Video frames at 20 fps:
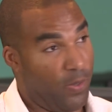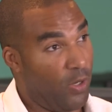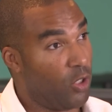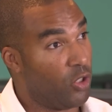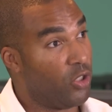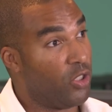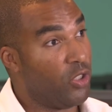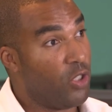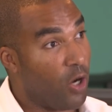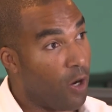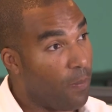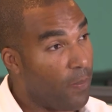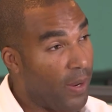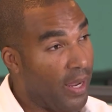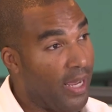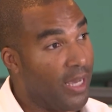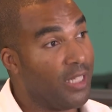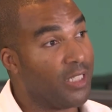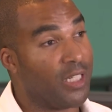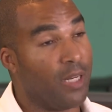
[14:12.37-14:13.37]
Build your
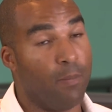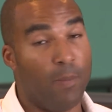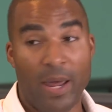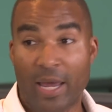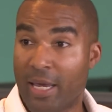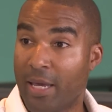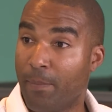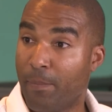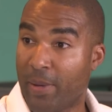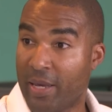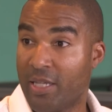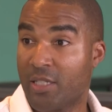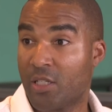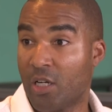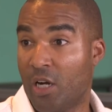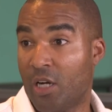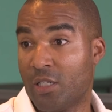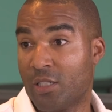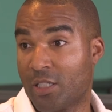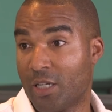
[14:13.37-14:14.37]
page and make it based
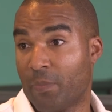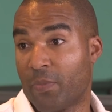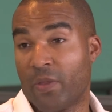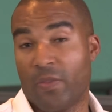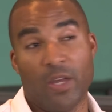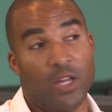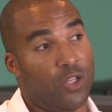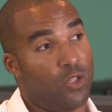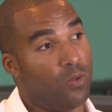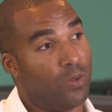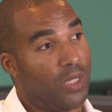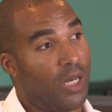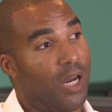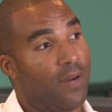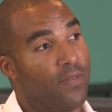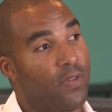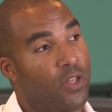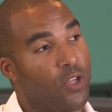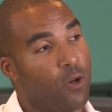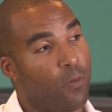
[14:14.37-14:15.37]
on something that you
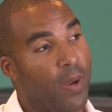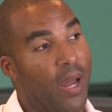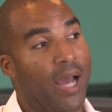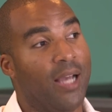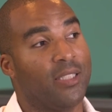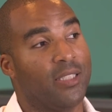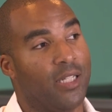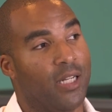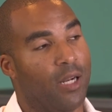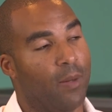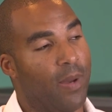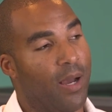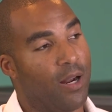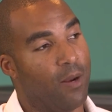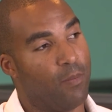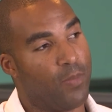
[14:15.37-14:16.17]
love and that you're passionate about.